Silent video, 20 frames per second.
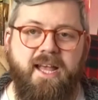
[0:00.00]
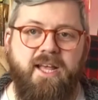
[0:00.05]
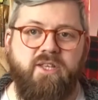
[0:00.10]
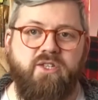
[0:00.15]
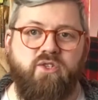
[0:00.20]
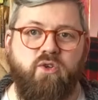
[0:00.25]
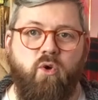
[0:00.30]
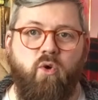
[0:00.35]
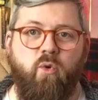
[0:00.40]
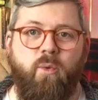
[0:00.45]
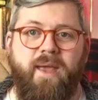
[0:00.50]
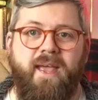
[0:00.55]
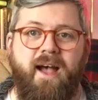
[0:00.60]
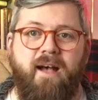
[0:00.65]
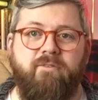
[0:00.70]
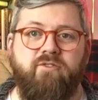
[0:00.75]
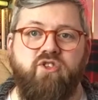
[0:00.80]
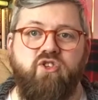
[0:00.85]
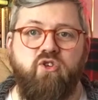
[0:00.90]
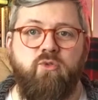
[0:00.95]
So we
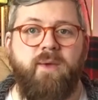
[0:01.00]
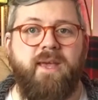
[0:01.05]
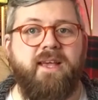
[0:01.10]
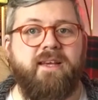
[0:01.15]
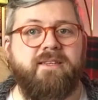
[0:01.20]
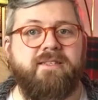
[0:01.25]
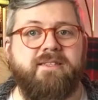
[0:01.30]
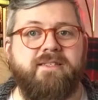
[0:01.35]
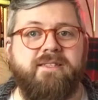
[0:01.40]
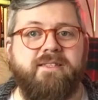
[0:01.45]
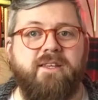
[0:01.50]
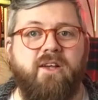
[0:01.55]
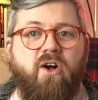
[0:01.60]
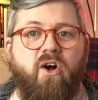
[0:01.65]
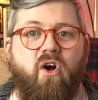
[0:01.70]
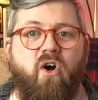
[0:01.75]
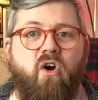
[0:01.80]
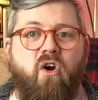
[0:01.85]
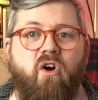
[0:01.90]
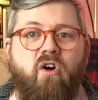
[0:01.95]
have two weeks
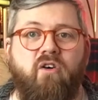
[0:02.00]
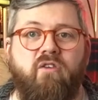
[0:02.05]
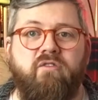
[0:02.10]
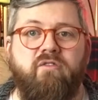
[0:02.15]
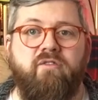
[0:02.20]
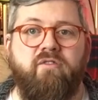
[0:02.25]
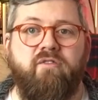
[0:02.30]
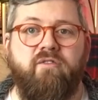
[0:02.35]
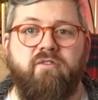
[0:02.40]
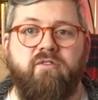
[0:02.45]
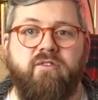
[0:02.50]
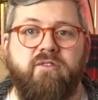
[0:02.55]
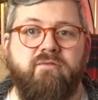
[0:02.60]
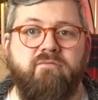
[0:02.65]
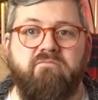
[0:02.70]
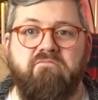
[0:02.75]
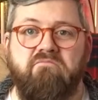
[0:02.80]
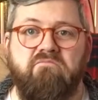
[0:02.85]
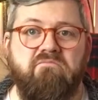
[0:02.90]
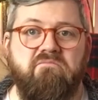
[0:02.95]
of
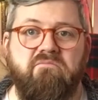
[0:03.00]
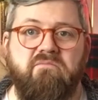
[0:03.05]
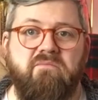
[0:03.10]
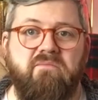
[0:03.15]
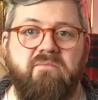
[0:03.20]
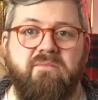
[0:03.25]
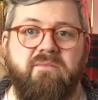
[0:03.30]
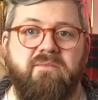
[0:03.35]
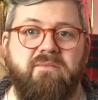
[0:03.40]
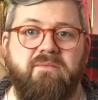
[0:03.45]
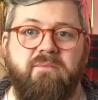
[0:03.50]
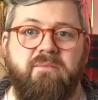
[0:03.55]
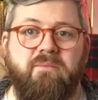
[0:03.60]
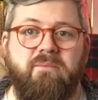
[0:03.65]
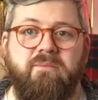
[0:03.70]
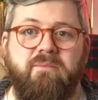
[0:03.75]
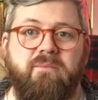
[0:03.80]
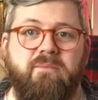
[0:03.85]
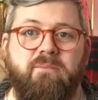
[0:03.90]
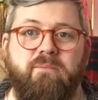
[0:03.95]

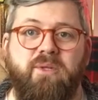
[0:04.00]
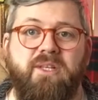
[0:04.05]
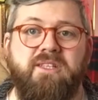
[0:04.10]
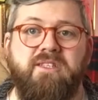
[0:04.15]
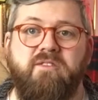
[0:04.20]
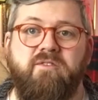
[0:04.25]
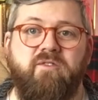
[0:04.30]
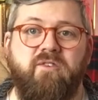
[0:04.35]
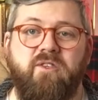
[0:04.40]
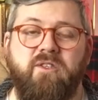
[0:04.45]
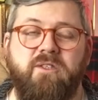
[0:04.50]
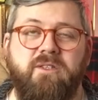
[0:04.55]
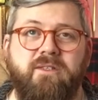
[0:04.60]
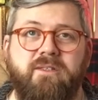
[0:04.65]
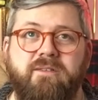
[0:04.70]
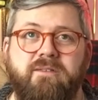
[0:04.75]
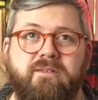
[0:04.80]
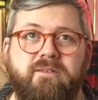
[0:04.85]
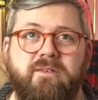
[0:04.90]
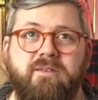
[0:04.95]

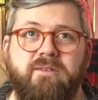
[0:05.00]
blissful